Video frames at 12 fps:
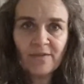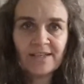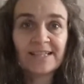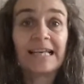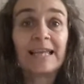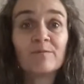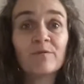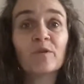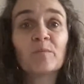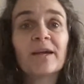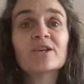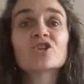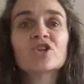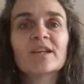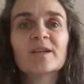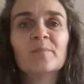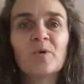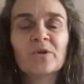there's an inflammation
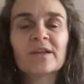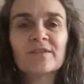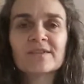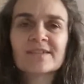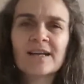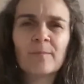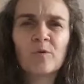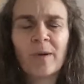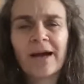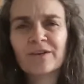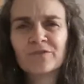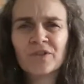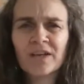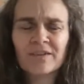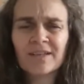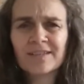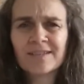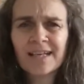in the body that's come about
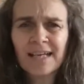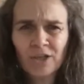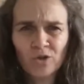as